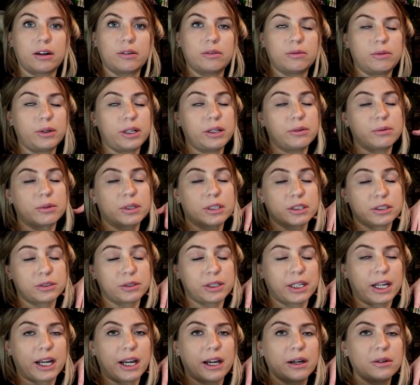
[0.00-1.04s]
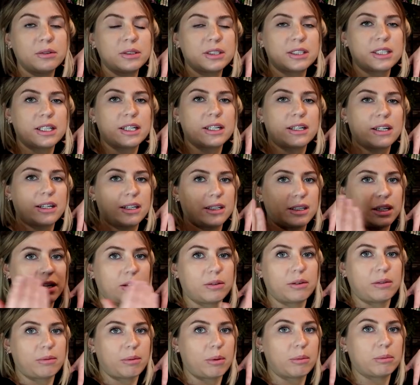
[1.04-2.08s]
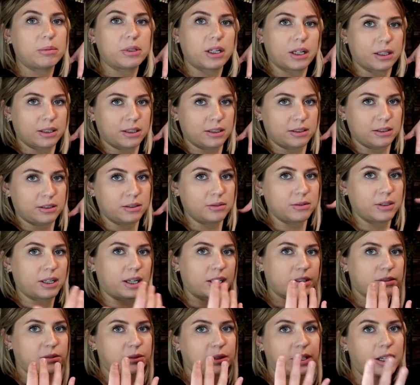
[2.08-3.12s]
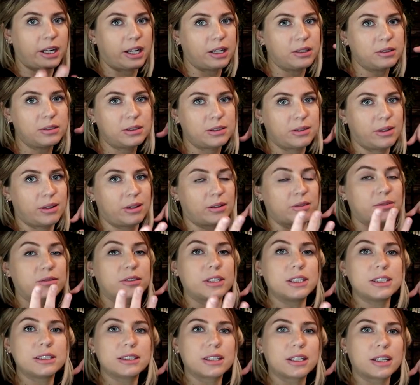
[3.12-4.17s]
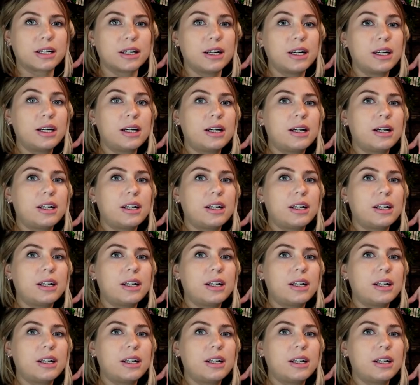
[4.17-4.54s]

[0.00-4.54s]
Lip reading: we were doing a house sit, and now we've been plugged into an actual house with a freezer.